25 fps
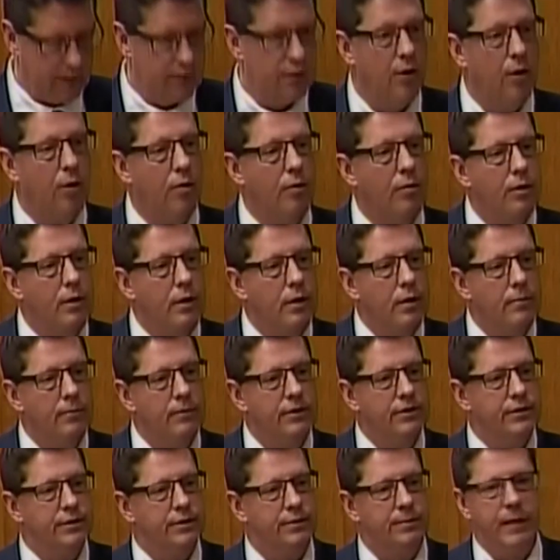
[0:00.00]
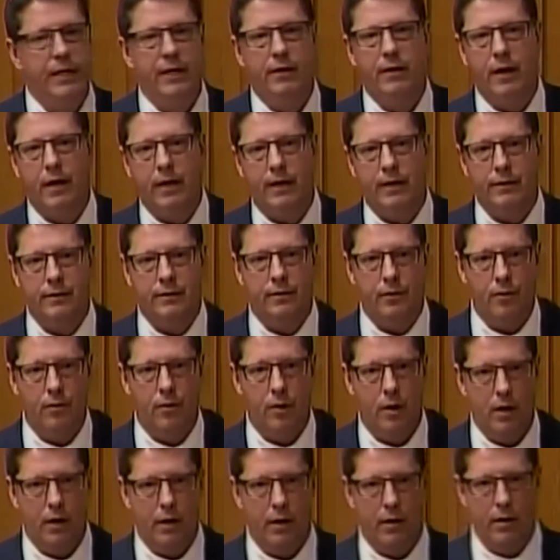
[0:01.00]
So, Mr. Speaker, I could go
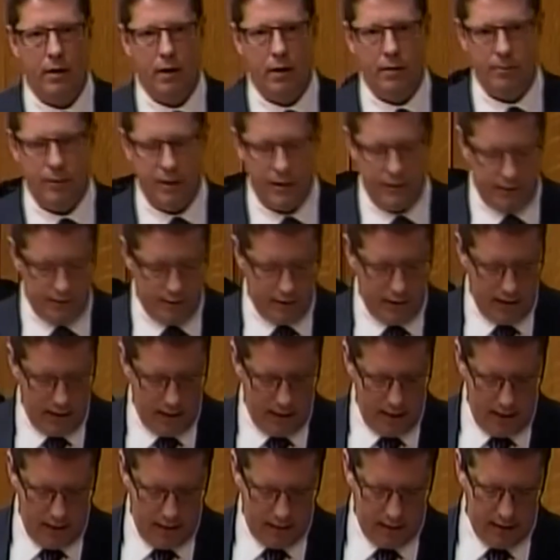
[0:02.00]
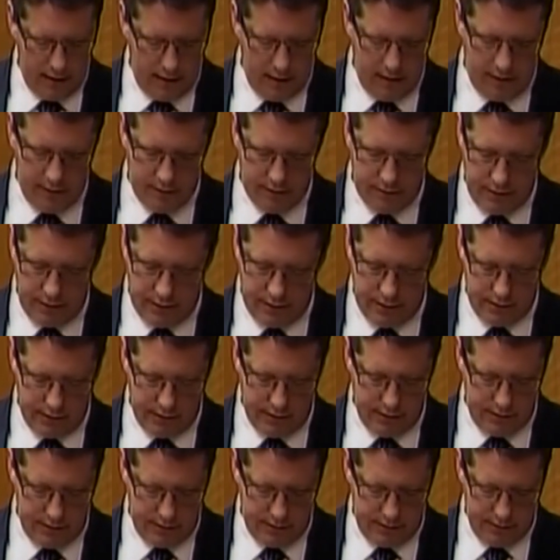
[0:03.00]
on and on, but I'll let others enter
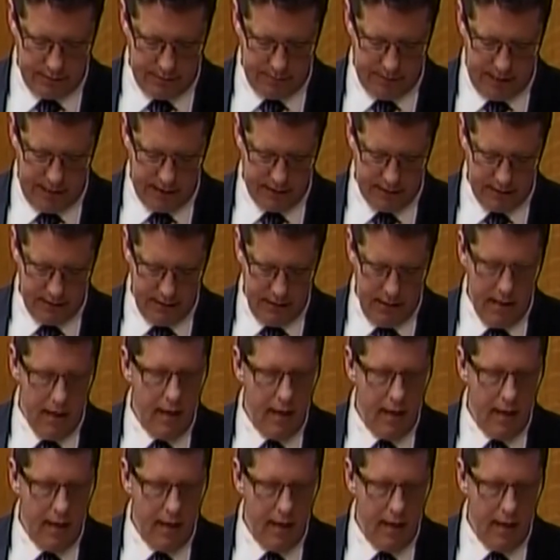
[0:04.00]
the debate.